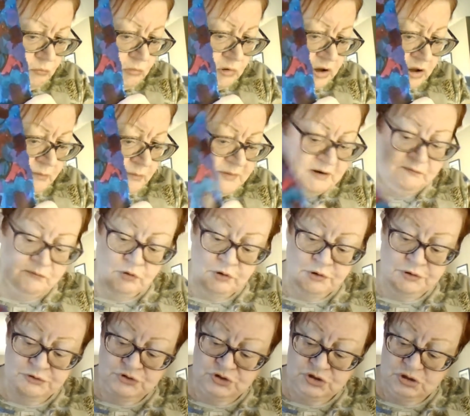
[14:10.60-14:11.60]
a little bit of
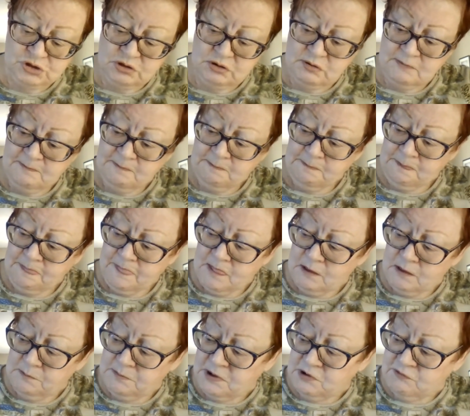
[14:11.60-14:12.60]
orange,
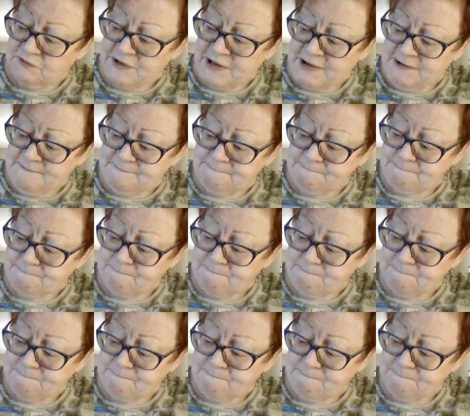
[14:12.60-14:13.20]
a little bit of red,